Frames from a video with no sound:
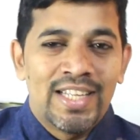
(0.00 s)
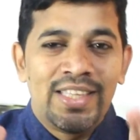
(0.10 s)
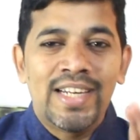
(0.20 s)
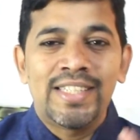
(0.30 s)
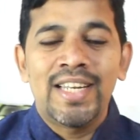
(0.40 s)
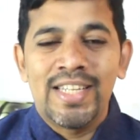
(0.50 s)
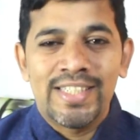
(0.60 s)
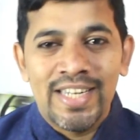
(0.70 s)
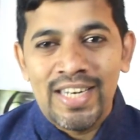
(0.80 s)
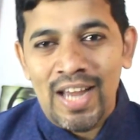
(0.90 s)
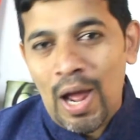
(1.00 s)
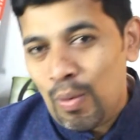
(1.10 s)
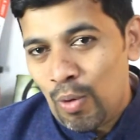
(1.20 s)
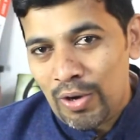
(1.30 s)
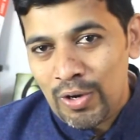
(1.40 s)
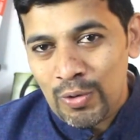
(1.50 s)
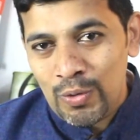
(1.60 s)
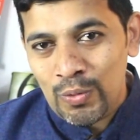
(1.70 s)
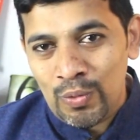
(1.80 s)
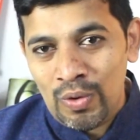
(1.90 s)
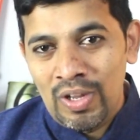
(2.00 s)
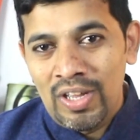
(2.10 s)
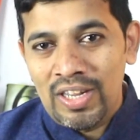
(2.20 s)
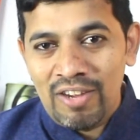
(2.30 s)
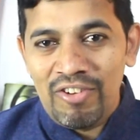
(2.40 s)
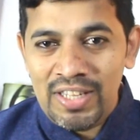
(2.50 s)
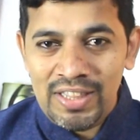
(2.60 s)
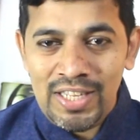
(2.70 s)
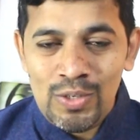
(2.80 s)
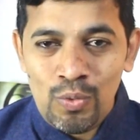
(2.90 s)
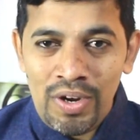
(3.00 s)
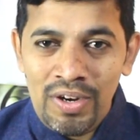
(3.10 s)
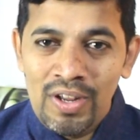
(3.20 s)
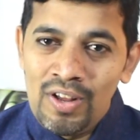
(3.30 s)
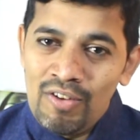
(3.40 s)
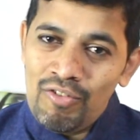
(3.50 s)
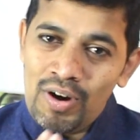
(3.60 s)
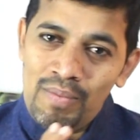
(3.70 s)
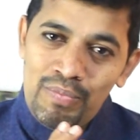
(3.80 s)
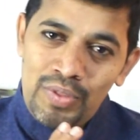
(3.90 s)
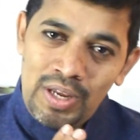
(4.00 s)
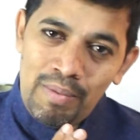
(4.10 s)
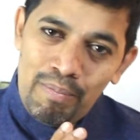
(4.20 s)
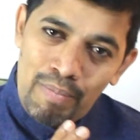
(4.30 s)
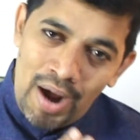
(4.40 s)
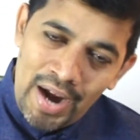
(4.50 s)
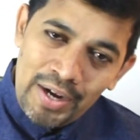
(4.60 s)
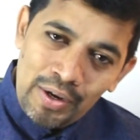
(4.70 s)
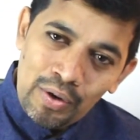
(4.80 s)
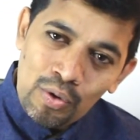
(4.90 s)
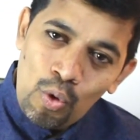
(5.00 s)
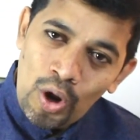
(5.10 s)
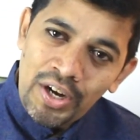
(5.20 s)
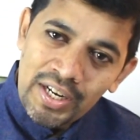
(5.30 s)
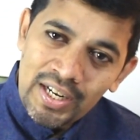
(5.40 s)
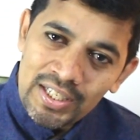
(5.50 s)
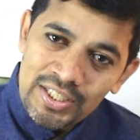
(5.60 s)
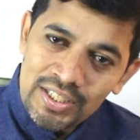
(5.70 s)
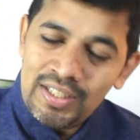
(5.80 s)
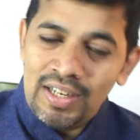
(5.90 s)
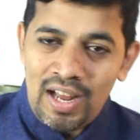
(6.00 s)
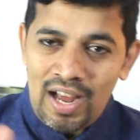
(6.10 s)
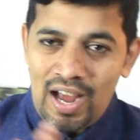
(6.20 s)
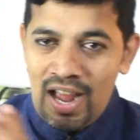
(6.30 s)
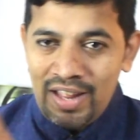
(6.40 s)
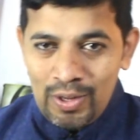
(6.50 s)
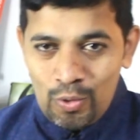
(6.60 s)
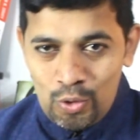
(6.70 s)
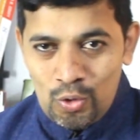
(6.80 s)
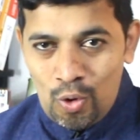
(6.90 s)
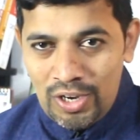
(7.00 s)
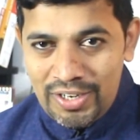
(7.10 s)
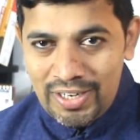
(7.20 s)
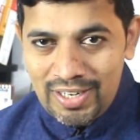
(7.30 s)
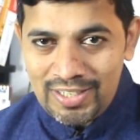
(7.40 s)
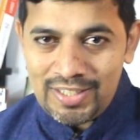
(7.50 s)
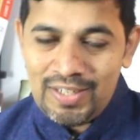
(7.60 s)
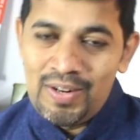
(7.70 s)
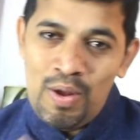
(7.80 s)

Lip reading: That's a lesson I wanted to give it in this one, from the bad quality culture and the good quality culture.